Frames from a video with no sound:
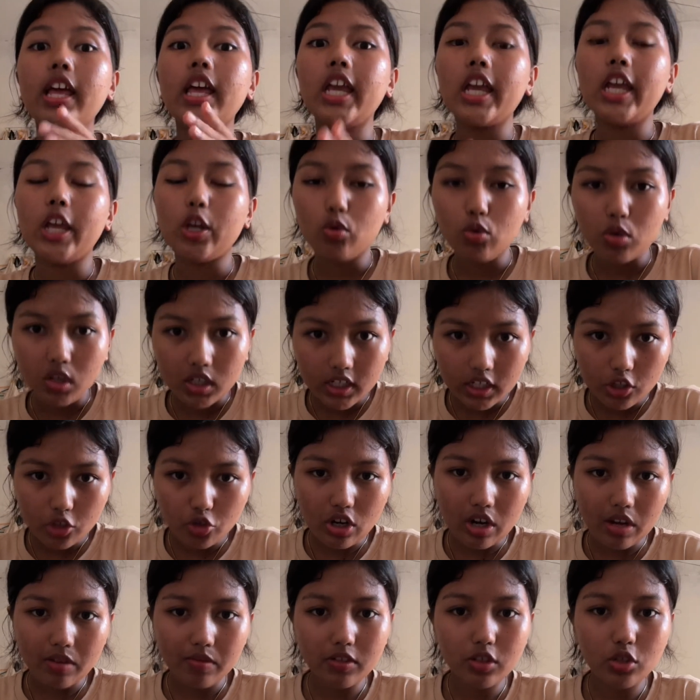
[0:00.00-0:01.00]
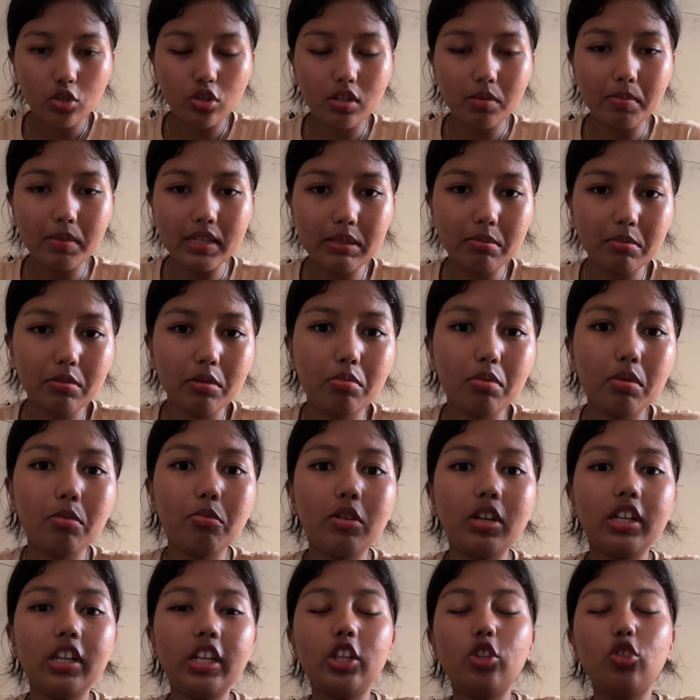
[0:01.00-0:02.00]
It will again traverse to the basement
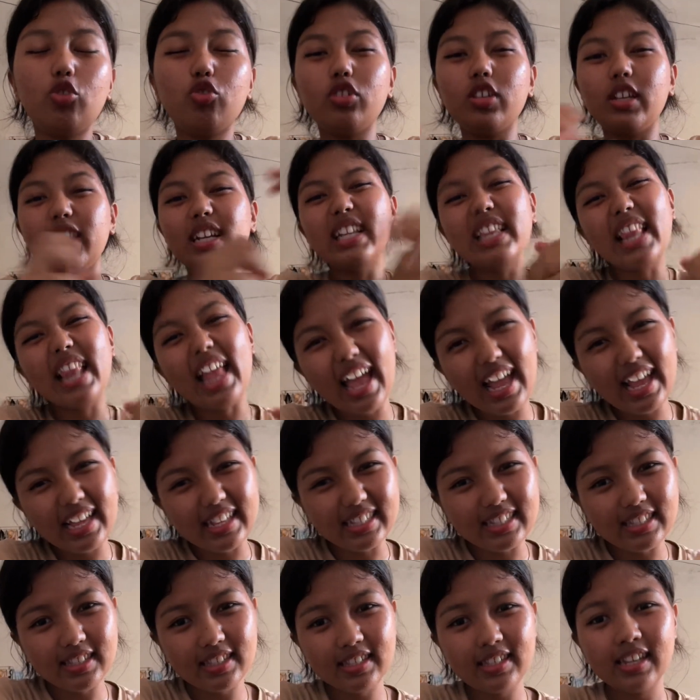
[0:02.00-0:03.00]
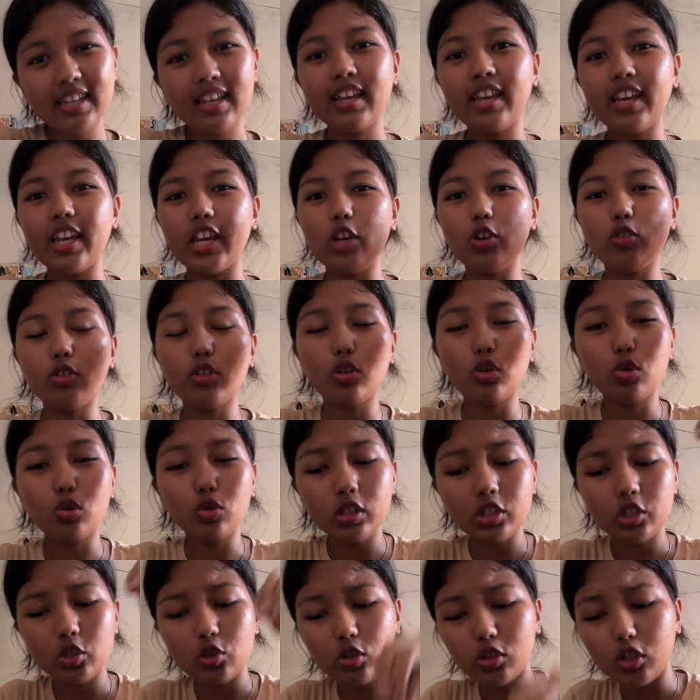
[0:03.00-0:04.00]
membrane into the glands. It will go
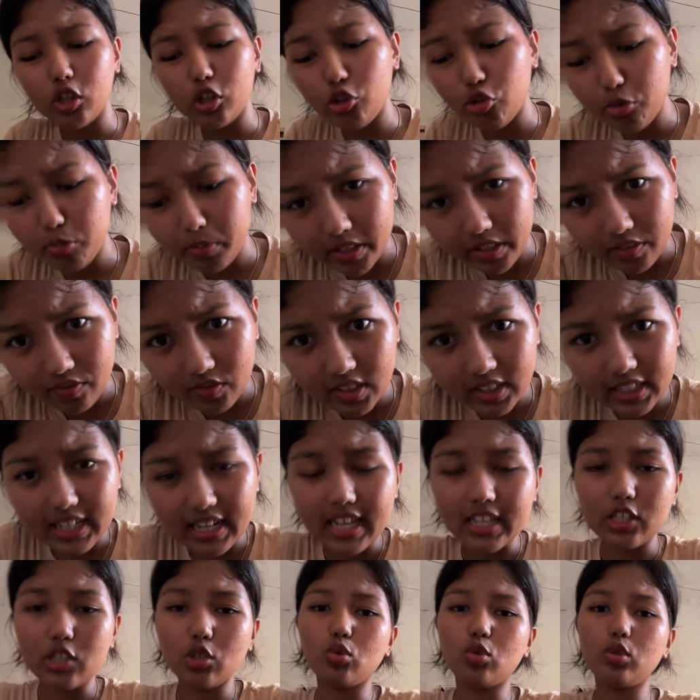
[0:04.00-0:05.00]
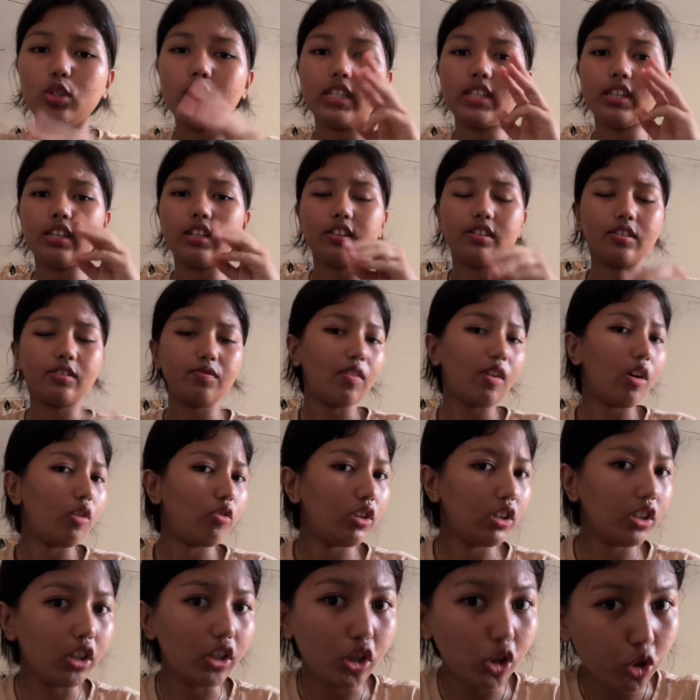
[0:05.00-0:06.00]
into the lumen of the gland, so it is found
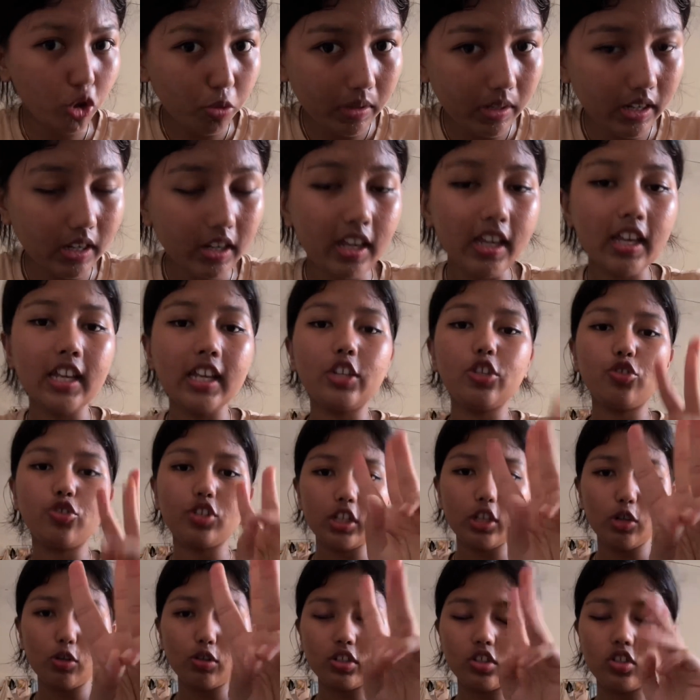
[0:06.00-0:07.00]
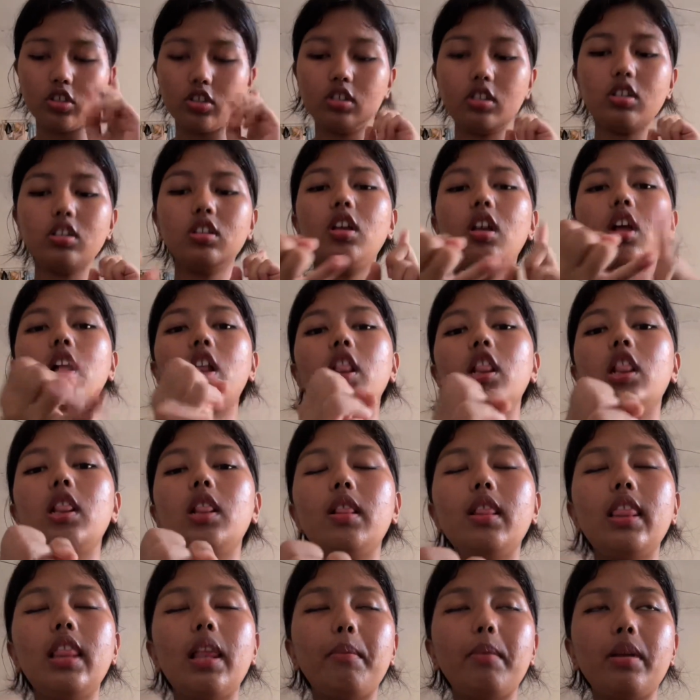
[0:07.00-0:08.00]
in the lumen. Three location:
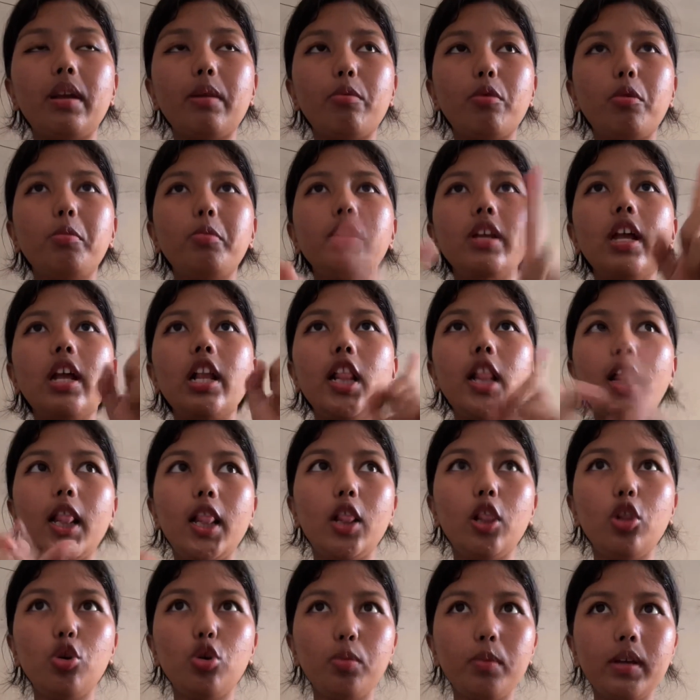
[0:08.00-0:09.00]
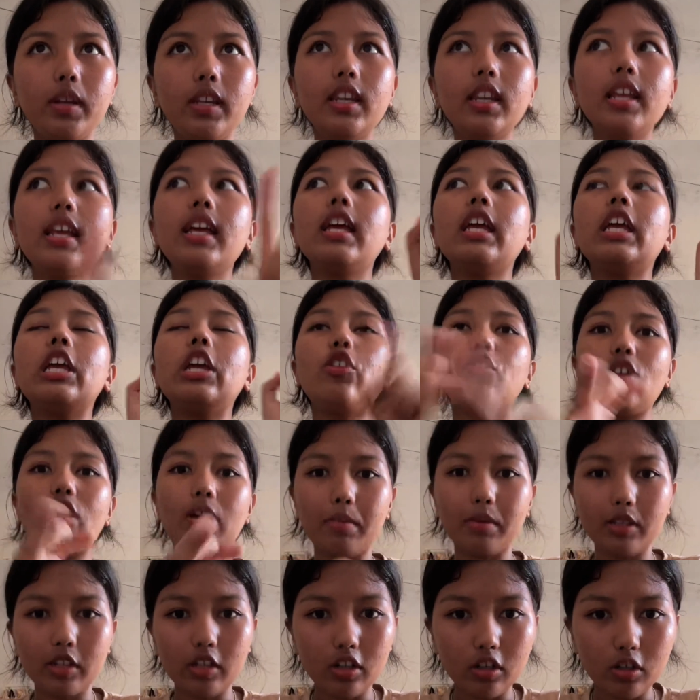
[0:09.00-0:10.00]
lamina propria, lumen,
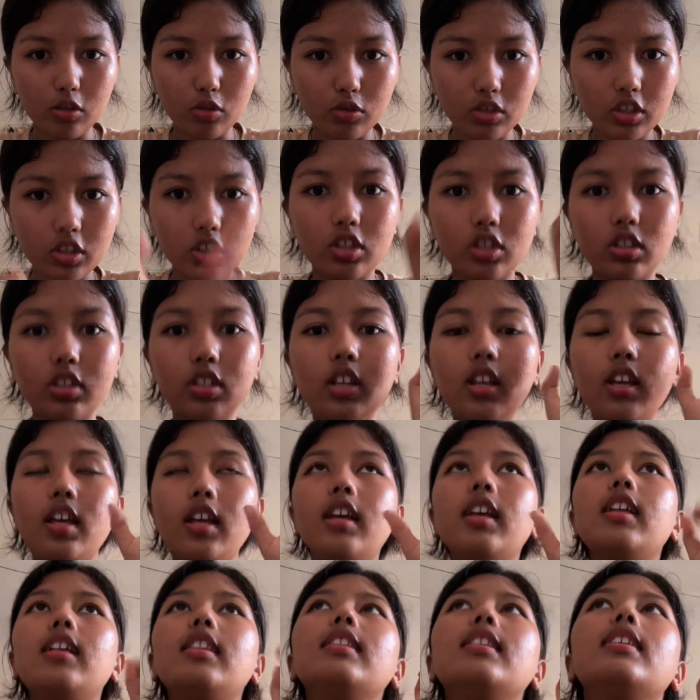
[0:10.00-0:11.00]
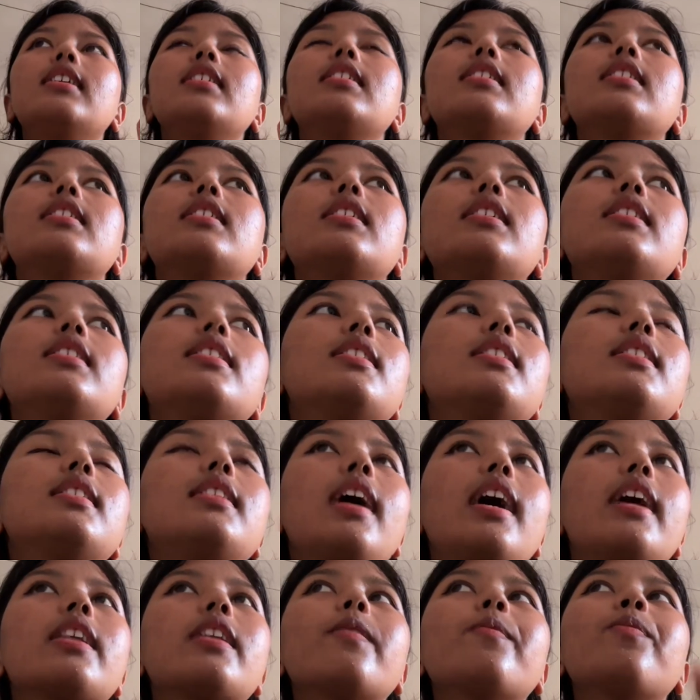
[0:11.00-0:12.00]
intraepithelial location. This is
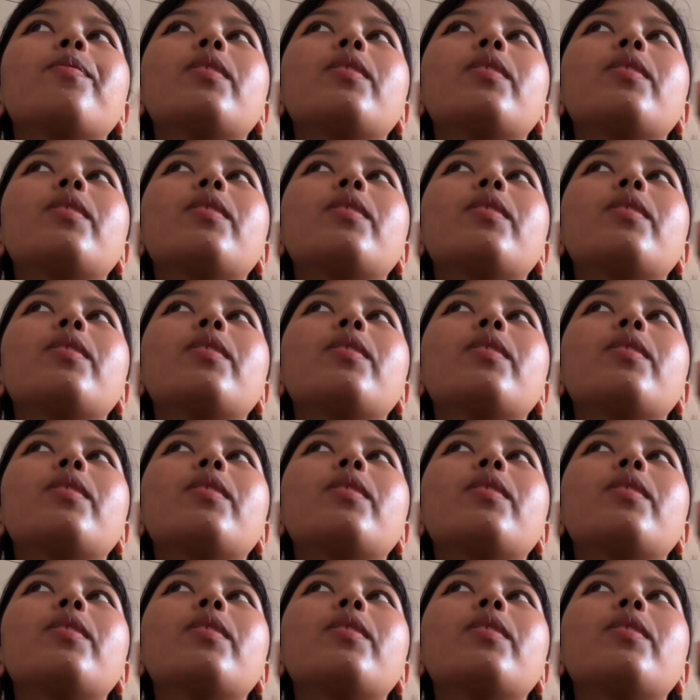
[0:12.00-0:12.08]
that.